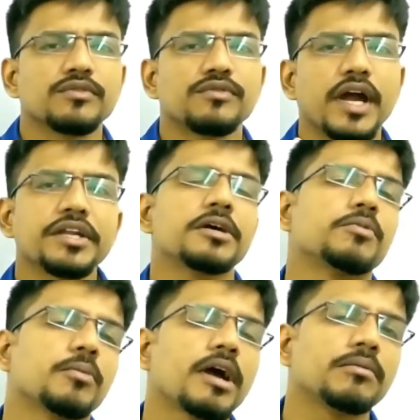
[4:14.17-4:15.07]
Find the
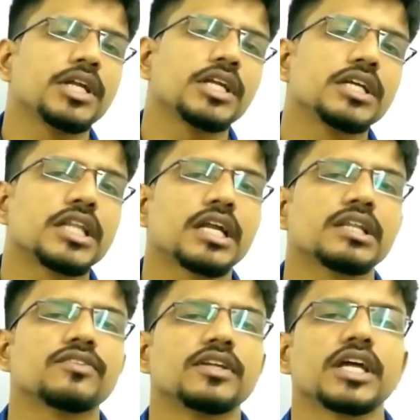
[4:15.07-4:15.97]
probability that
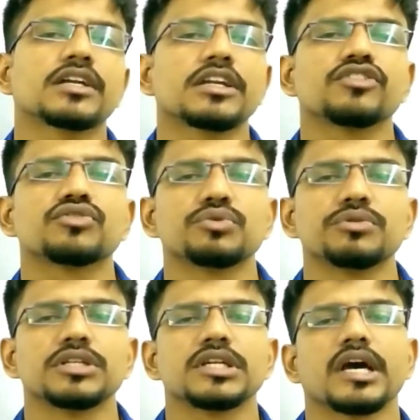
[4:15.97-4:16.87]
the selected
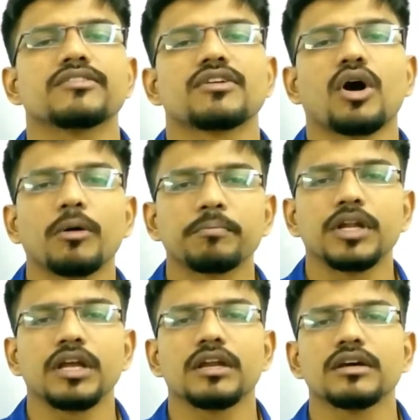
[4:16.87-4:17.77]
student has
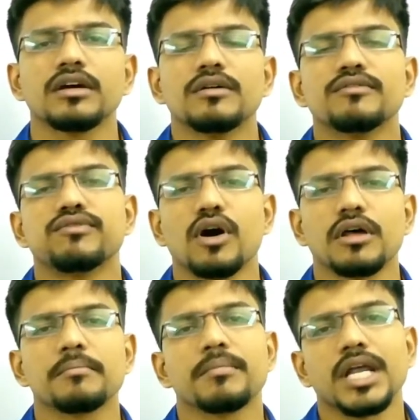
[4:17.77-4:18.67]
opted
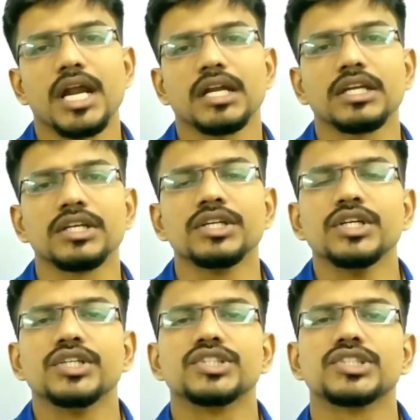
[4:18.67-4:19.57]
for Marathi
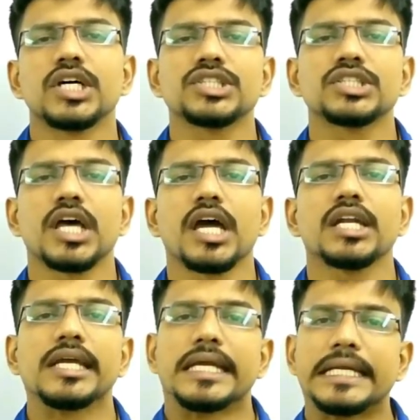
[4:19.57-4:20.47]
such
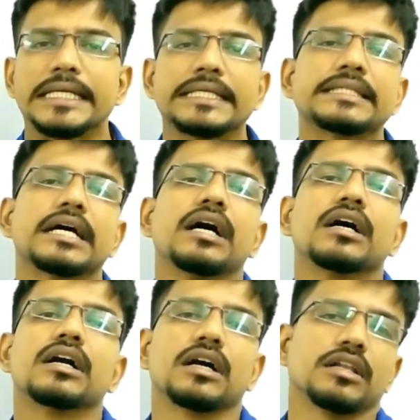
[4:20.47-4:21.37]
that it is
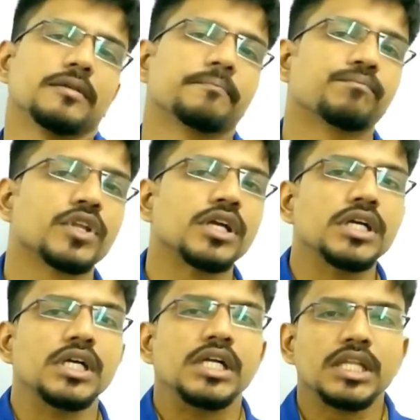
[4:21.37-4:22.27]
a girl.
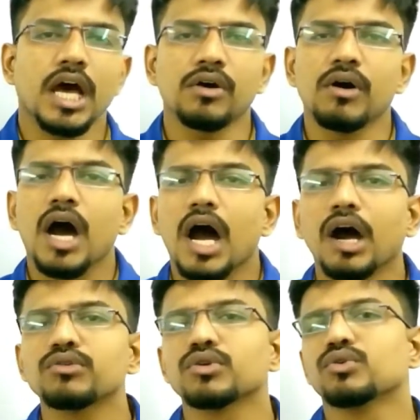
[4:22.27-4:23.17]
Now,
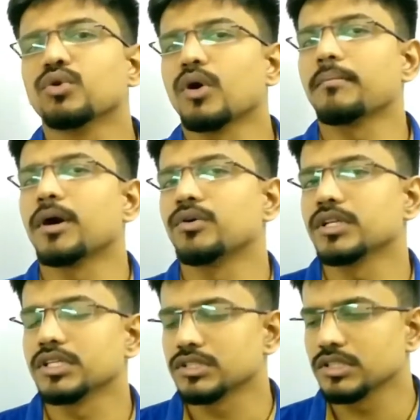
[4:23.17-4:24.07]
how to go about this?